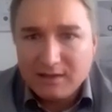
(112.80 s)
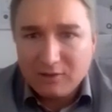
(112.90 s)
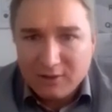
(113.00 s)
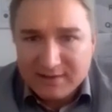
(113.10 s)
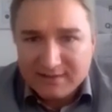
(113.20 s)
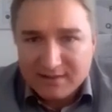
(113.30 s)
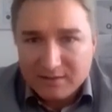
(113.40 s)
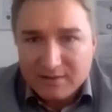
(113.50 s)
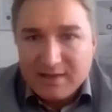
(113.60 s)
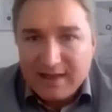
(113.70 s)
honestly,
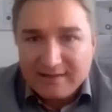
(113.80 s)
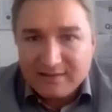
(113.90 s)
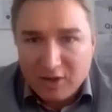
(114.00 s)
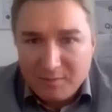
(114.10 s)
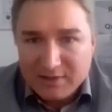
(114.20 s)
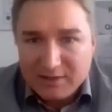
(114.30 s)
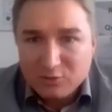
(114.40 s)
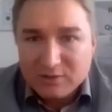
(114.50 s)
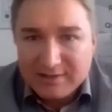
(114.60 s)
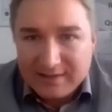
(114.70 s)
as a company
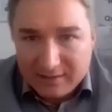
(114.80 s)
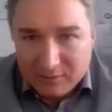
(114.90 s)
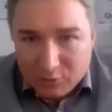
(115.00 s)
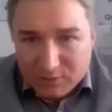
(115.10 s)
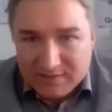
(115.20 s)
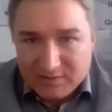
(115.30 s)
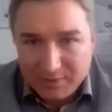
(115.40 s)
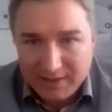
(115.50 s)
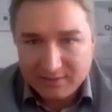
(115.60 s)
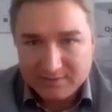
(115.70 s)
who uses
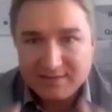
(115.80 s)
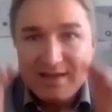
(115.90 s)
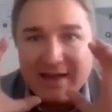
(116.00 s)
suppliers,